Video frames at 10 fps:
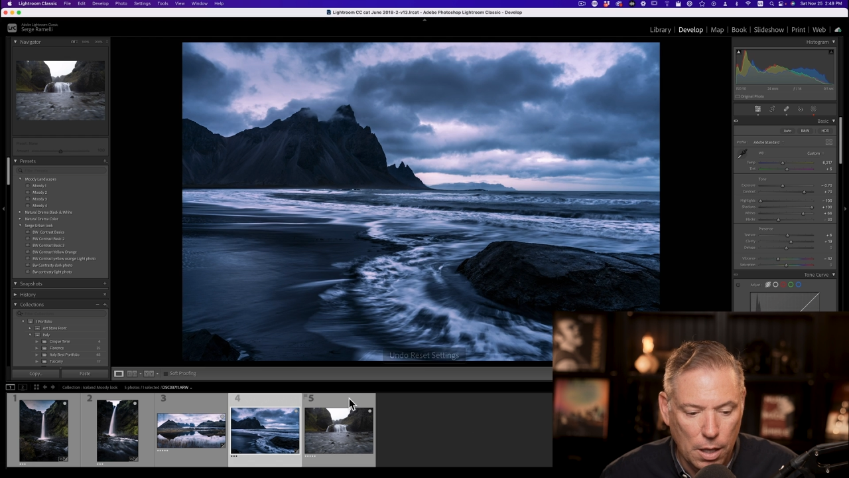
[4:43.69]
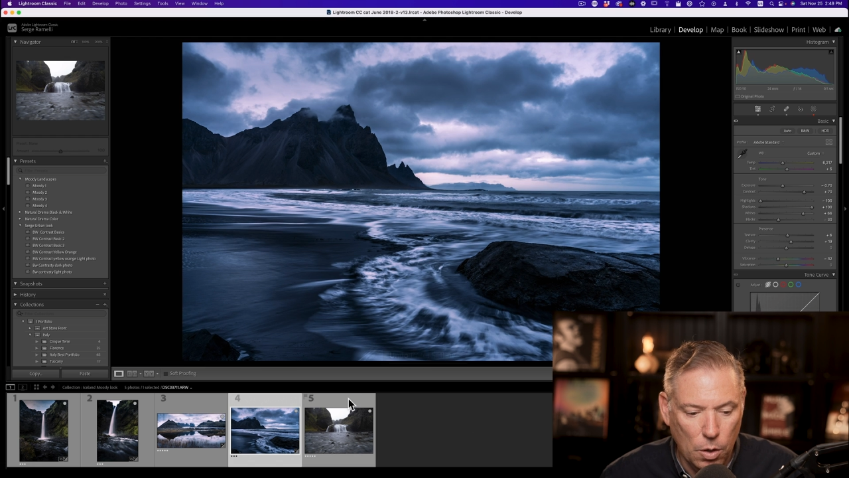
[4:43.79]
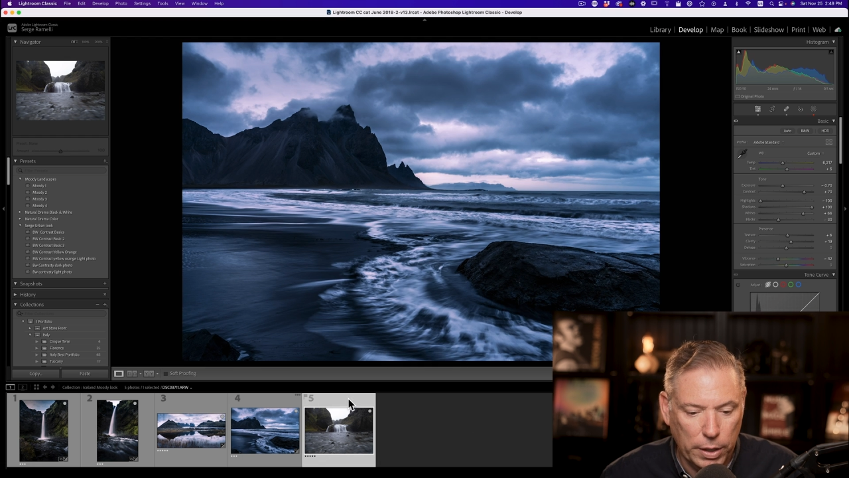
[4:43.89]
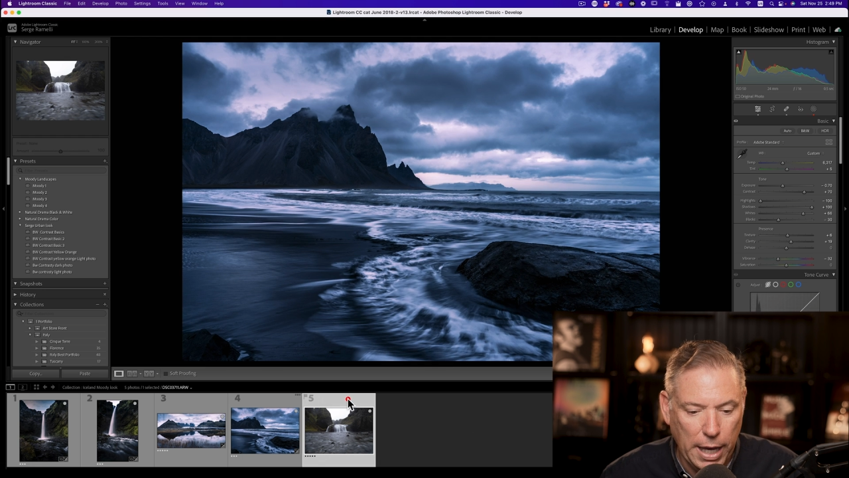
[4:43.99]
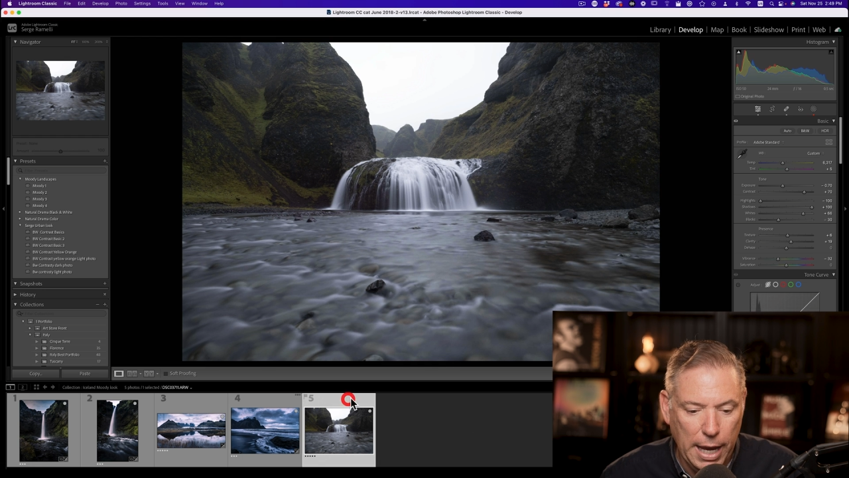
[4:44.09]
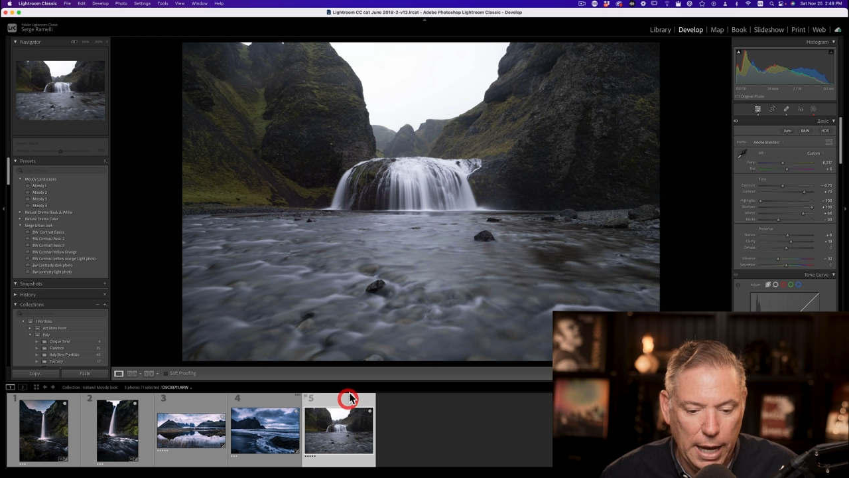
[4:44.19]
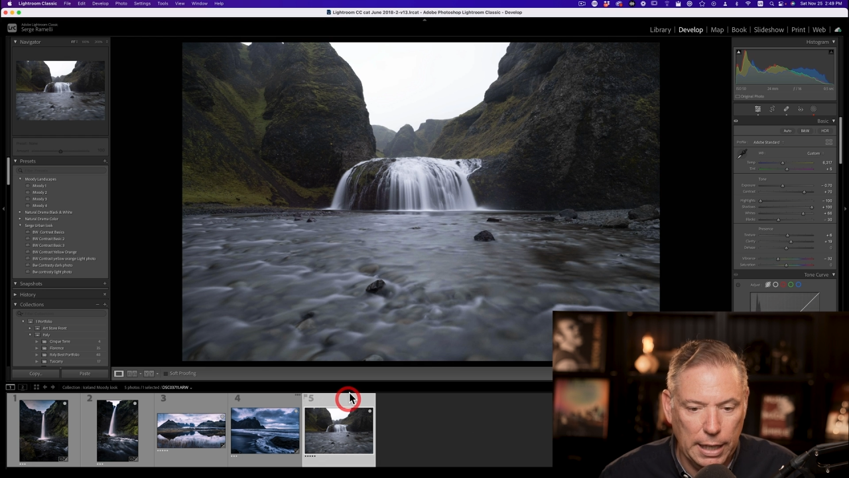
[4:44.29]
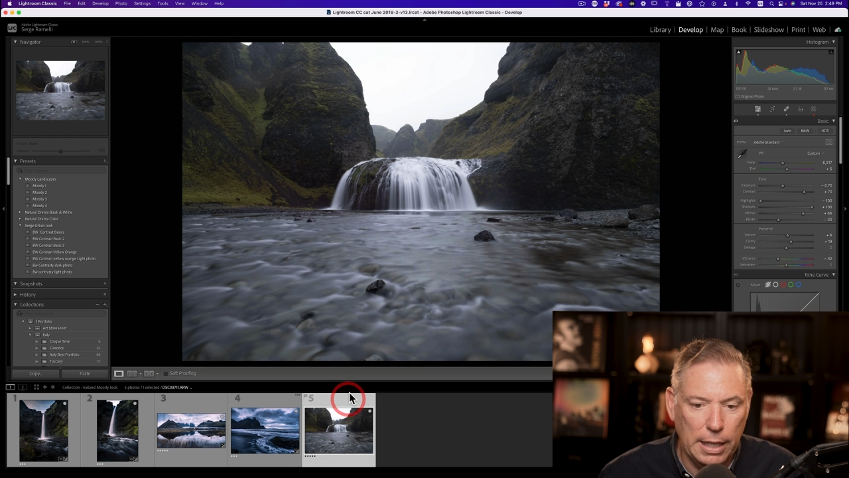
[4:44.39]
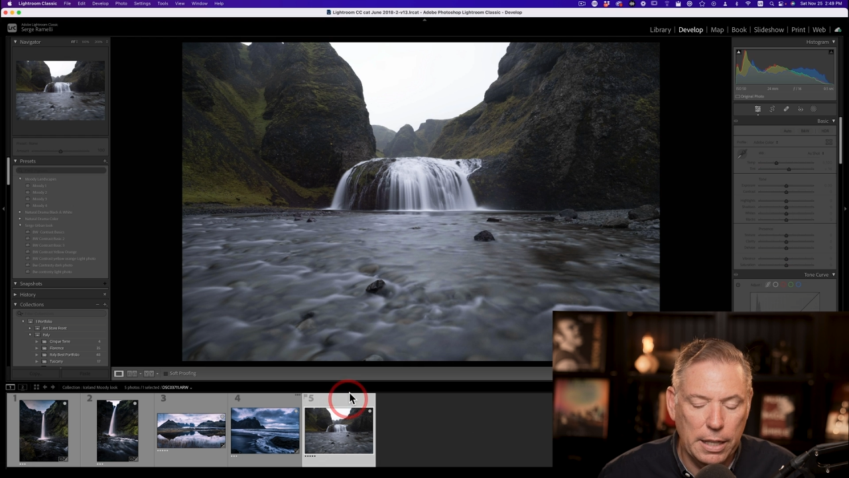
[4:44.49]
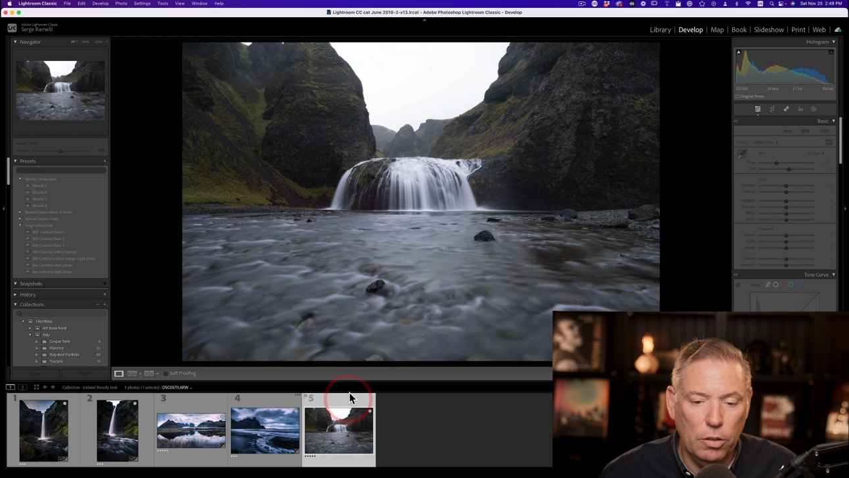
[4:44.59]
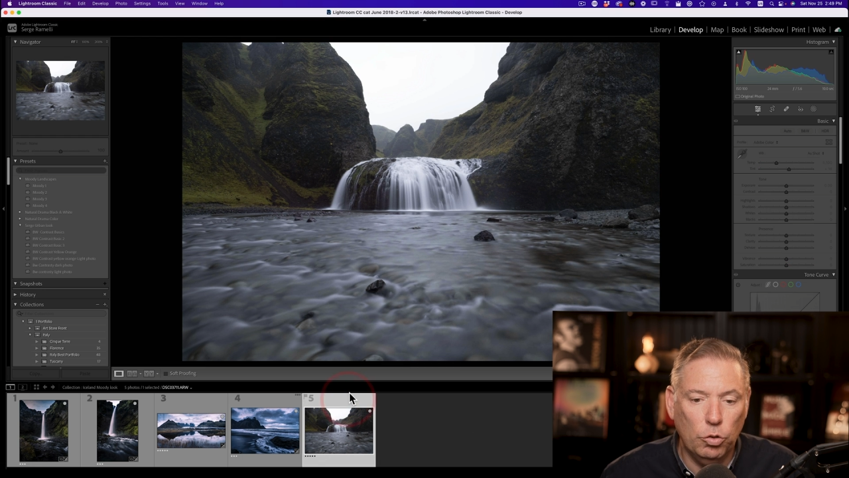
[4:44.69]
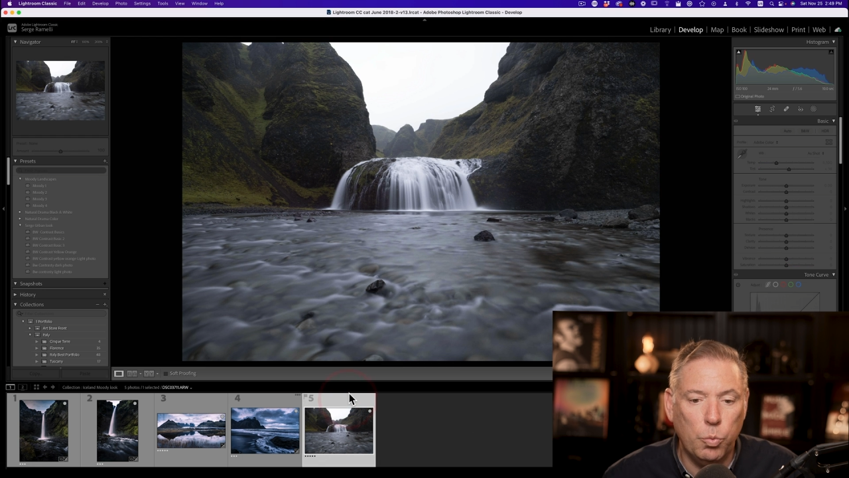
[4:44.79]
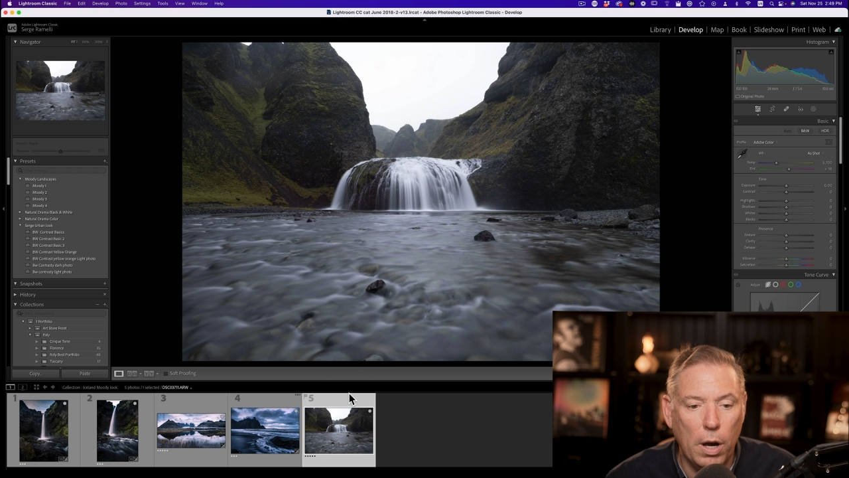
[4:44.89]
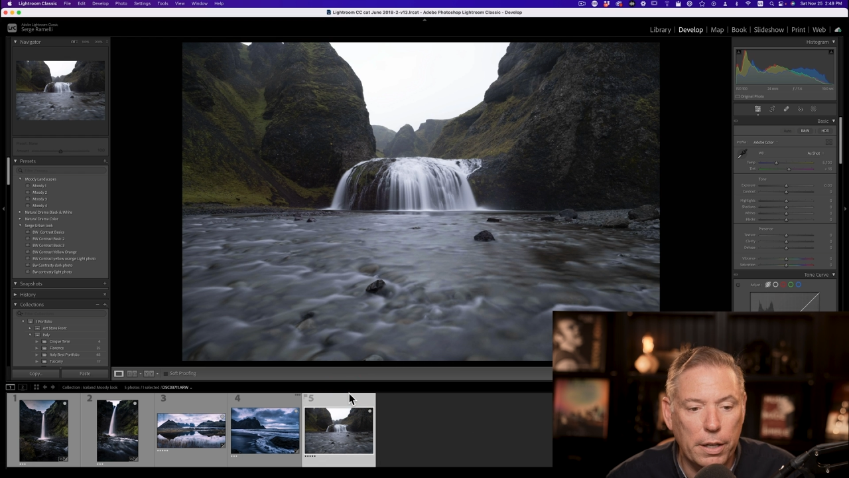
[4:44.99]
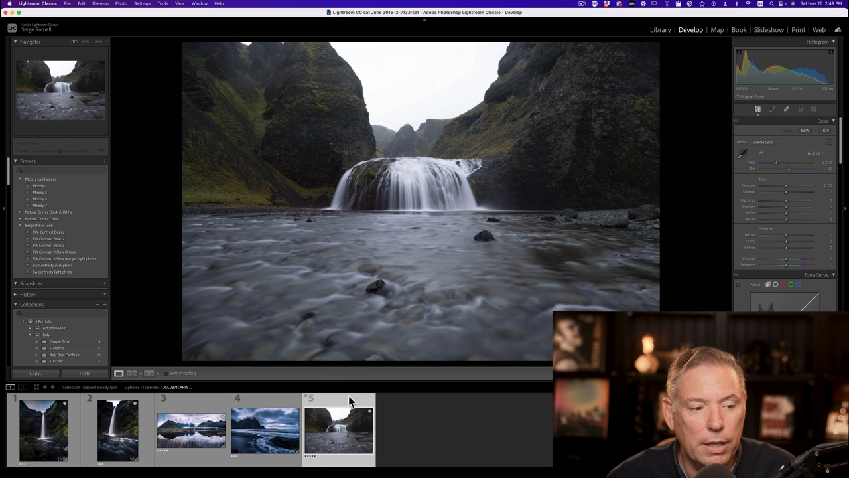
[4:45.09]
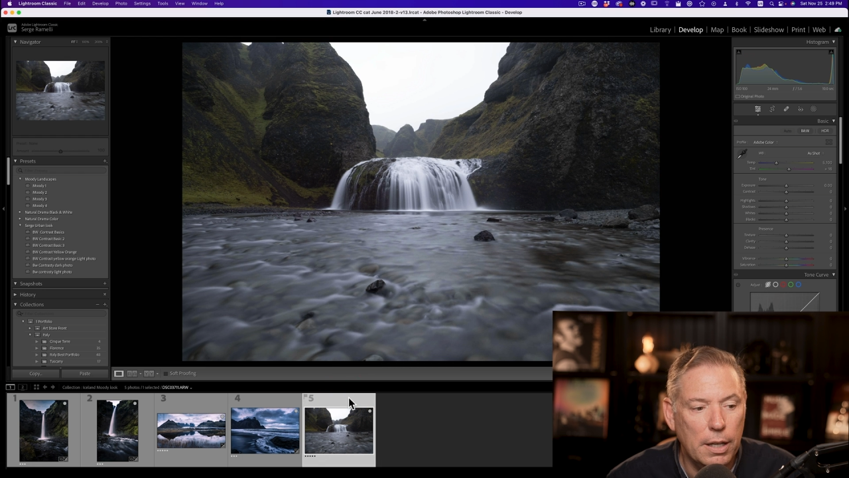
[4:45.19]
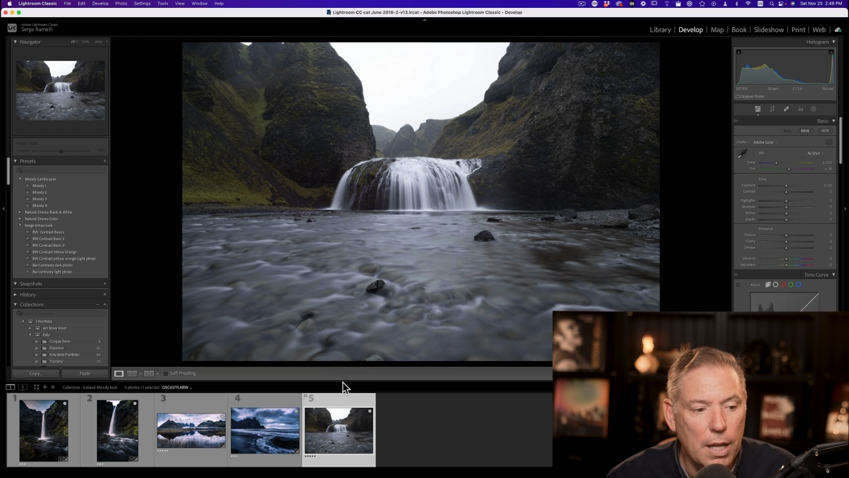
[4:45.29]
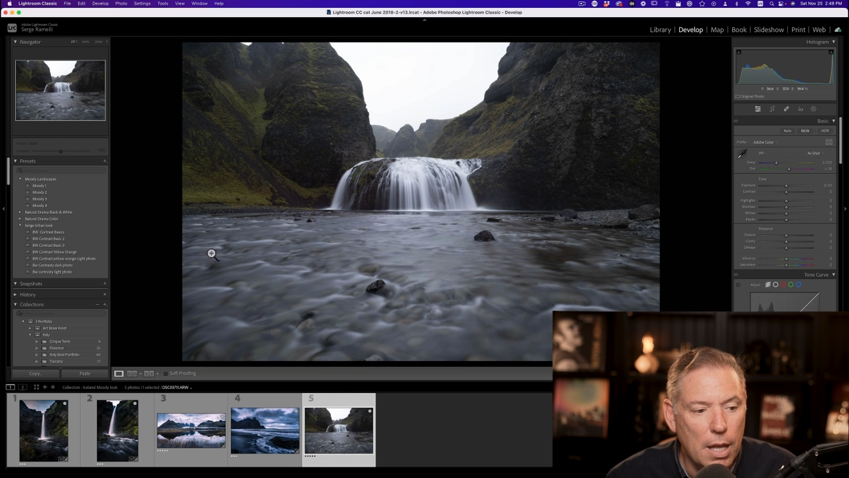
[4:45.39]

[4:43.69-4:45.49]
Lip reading: Okay, and then this one,